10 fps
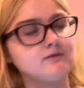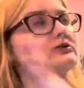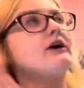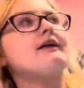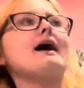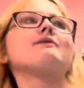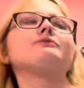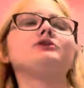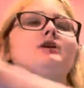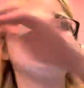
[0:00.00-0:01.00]
saw that
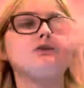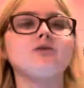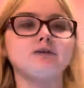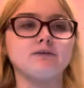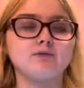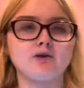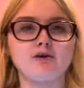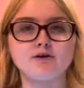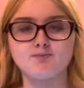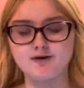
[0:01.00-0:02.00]
happen to your uncle, and saw
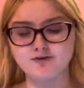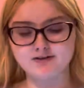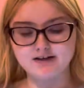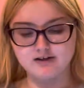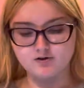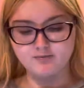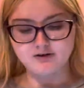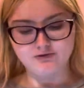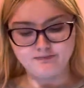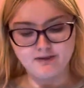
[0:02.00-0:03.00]
your brother sick. I hope
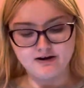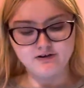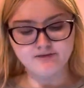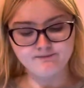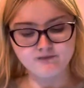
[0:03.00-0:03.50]
he's doing better.